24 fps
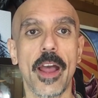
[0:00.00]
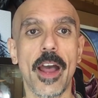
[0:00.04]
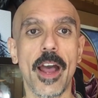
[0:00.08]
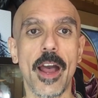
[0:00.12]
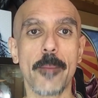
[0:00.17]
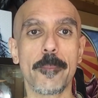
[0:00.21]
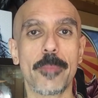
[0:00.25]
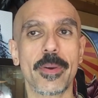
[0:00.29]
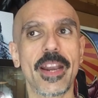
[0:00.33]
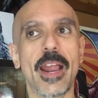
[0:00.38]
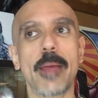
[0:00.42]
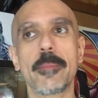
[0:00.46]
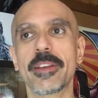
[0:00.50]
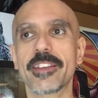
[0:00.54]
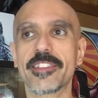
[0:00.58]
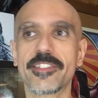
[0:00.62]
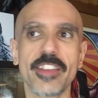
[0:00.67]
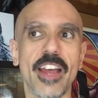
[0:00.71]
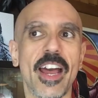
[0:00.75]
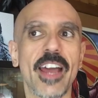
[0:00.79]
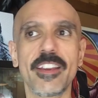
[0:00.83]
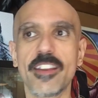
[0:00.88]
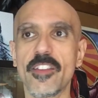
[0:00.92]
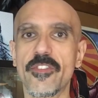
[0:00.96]
But I'm
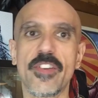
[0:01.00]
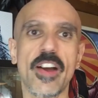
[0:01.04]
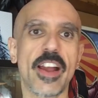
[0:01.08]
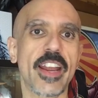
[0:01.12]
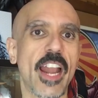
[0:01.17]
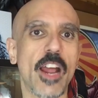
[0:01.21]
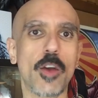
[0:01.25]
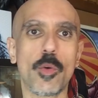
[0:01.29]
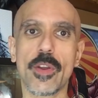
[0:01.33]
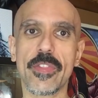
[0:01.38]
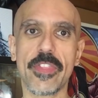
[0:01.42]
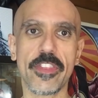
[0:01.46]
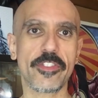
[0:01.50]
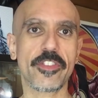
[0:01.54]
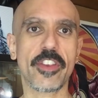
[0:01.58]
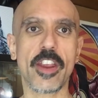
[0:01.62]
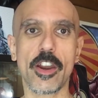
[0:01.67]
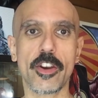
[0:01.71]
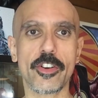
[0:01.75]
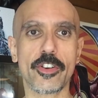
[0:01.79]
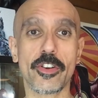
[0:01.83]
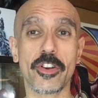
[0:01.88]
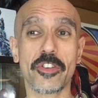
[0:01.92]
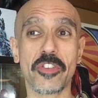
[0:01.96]
excited to find out what this
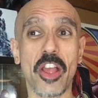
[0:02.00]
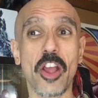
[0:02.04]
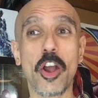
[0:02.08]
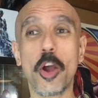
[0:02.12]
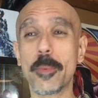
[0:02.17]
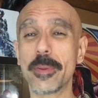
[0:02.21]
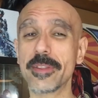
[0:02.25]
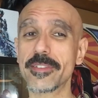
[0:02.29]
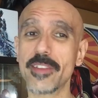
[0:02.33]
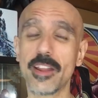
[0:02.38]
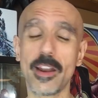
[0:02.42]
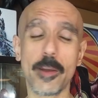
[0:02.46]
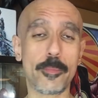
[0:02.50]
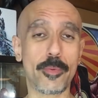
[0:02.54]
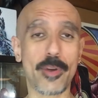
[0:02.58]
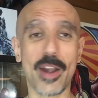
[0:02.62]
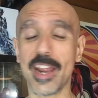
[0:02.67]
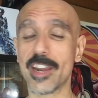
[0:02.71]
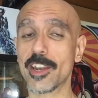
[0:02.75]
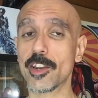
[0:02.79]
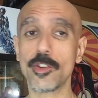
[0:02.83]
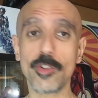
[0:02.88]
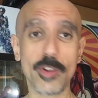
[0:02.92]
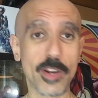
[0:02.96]
character is. I hope it's not a
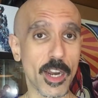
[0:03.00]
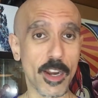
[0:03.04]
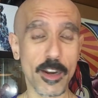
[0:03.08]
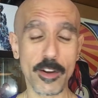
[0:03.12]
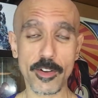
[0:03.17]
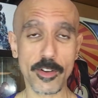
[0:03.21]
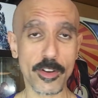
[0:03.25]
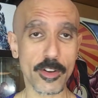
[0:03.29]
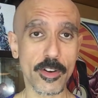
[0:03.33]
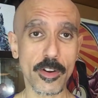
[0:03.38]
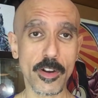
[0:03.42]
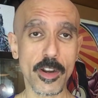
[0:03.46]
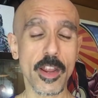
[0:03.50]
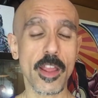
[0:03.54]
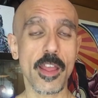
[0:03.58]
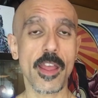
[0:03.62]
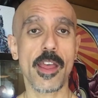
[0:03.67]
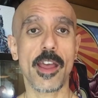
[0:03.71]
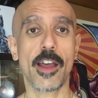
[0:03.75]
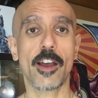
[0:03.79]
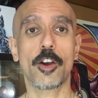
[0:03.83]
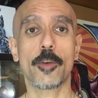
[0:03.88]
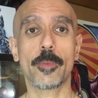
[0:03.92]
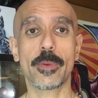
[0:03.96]
brand new character.
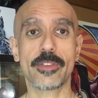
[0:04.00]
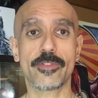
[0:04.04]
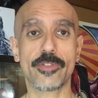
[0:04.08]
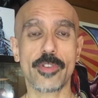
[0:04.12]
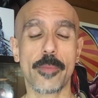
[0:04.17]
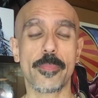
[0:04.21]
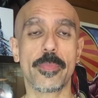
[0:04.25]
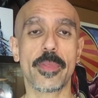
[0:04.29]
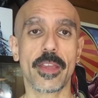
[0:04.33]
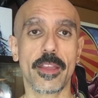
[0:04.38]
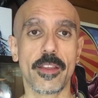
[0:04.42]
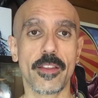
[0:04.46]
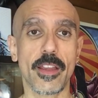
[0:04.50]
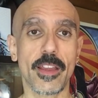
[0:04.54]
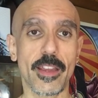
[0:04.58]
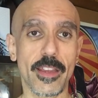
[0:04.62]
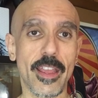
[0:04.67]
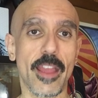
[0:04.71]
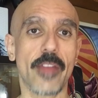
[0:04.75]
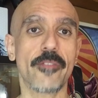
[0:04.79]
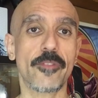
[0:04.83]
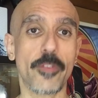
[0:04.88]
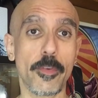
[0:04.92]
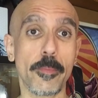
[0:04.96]
I hope it's something,
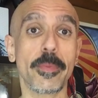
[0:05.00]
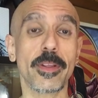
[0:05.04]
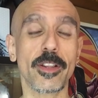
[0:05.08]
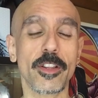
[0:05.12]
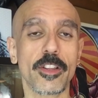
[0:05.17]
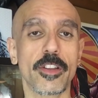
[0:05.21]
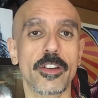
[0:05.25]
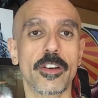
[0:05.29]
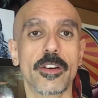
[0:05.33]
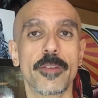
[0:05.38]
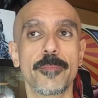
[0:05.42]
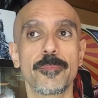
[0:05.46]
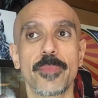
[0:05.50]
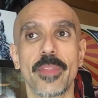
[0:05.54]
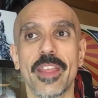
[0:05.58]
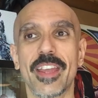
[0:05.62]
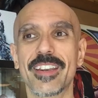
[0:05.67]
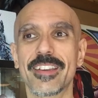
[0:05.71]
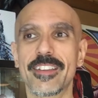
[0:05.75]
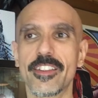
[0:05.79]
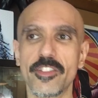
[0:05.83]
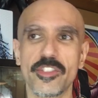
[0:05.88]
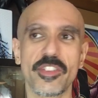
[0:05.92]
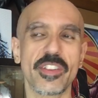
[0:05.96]
again, familiar.
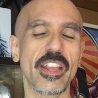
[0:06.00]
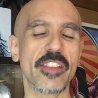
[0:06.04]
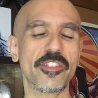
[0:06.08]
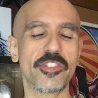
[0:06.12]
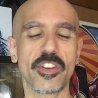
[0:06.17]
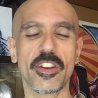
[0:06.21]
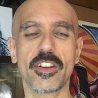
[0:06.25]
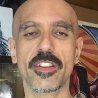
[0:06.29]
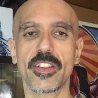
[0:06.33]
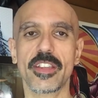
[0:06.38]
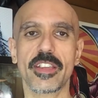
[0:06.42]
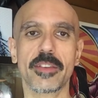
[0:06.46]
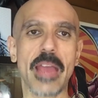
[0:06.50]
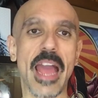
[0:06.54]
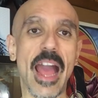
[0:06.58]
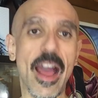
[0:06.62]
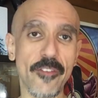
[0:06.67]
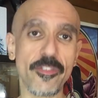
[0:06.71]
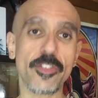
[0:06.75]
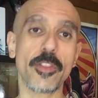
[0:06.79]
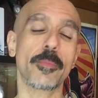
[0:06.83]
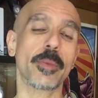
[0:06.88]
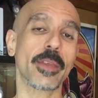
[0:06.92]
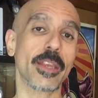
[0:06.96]
And it doesn't necessarily
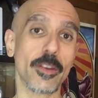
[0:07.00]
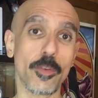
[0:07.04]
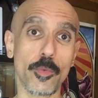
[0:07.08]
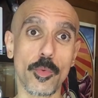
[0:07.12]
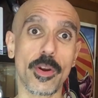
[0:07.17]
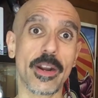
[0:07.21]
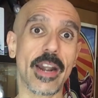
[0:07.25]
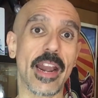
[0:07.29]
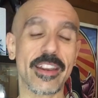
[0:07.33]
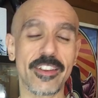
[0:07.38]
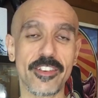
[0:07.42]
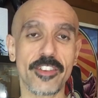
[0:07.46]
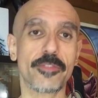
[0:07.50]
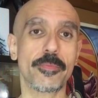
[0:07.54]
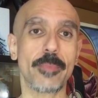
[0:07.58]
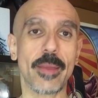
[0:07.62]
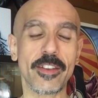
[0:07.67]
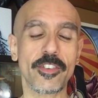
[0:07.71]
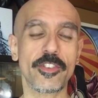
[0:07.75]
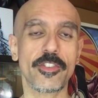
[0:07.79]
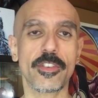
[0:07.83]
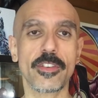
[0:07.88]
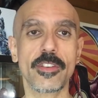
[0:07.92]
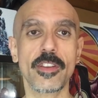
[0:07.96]
have to be what I just
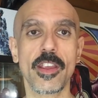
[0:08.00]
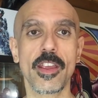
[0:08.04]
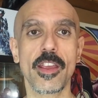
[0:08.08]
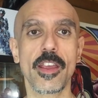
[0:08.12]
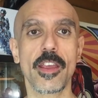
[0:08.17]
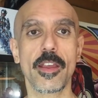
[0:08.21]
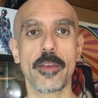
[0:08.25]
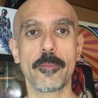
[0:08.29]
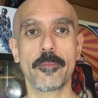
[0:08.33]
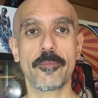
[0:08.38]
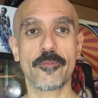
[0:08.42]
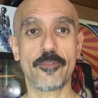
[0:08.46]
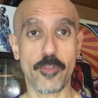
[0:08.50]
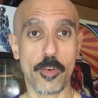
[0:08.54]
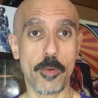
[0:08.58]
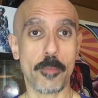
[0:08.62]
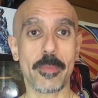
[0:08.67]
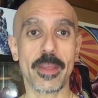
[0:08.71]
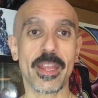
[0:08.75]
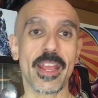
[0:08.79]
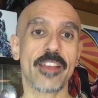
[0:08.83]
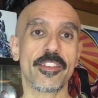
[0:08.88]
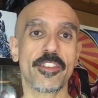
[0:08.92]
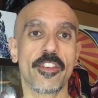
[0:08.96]
mentioned. For
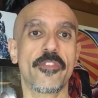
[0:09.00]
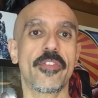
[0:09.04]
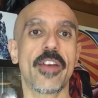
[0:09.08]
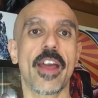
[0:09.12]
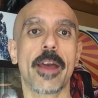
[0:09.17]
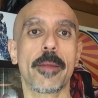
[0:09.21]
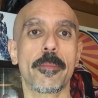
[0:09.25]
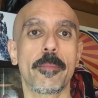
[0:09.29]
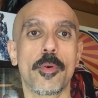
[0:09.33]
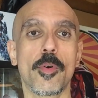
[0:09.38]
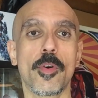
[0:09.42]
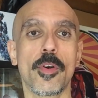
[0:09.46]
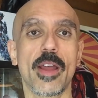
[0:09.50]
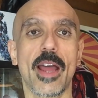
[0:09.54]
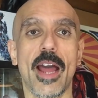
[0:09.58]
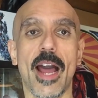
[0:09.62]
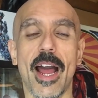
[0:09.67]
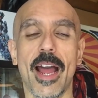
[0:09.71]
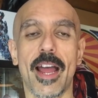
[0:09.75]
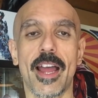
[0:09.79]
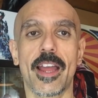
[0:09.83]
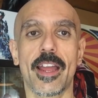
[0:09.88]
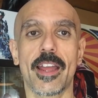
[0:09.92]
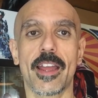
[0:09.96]
me as a fanboy,
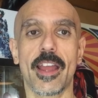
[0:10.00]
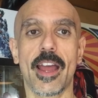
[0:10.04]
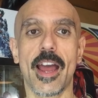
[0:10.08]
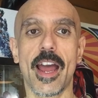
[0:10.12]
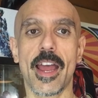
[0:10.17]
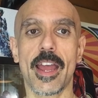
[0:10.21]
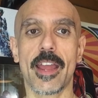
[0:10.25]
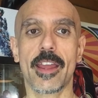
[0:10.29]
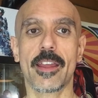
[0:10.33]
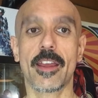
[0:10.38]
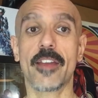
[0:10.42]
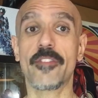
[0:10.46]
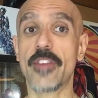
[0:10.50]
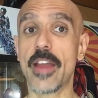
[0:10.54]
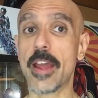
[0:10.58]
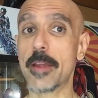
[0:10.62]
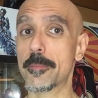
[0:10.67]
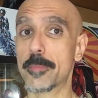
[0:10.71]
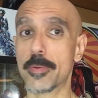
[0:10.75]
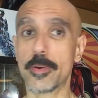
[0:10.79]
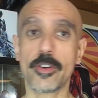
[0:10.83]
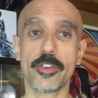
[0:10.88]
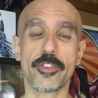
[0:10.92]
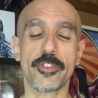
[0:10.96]
a
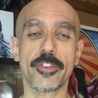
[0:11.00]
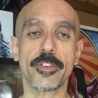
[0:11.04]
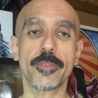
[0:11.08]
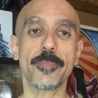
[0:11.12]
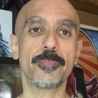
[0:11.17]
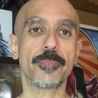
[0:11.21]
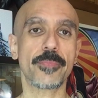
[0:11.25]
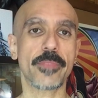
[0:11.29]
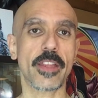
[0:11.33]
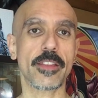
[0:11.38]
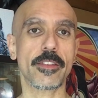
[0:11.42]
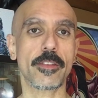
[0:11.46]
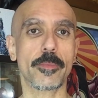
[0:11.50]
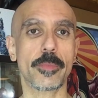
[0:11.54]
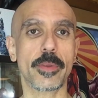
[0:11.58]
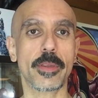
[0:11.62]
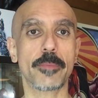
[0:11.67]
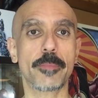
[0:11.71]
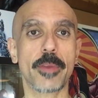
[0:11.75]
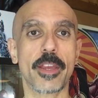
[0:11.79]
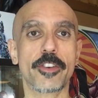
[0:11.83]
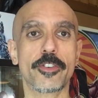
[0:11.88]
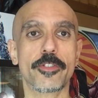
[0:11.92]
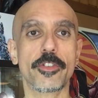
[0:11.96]
fan person, not to
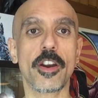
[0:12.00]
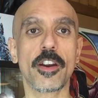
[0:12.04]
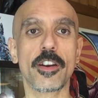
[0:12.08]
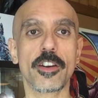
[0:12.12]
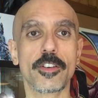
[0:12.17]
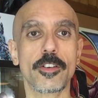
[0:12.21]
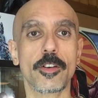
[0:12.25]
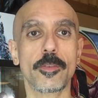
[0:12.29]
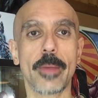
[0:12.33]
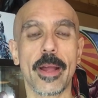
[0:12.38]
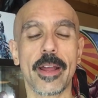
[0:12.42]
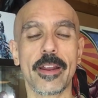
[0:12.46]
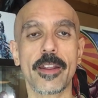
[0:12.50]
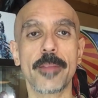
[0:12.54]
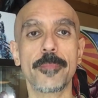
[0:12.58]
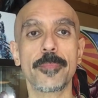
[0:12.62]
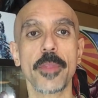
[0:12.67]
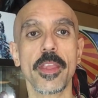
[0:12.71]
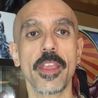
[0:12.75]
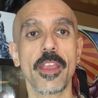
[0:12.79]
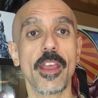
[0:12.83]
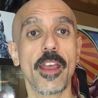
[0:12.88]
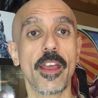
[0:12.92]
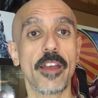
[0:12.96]
be patriarchal about it.